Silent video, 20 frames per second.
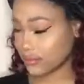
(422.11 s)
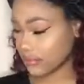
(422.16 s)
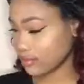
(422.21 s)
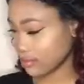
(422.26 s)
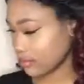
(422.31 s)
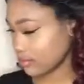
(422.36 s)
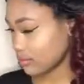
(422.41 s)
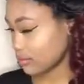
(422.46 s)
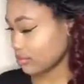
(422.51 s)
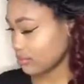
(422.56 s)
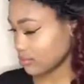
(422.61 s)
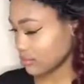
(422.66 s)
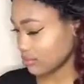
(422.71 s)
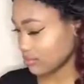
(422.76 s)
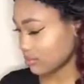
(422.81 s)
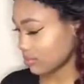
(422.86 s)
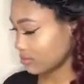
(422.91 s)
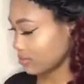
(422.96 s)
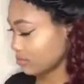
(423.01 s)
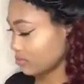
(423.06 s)
I absolutely
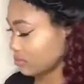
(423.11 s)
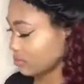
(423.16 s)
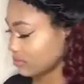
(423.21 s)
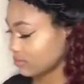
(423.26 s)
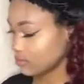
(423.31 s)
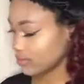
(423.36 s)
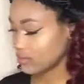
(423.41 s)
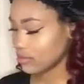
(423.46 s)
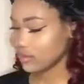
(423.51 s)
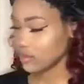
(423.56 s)
love it.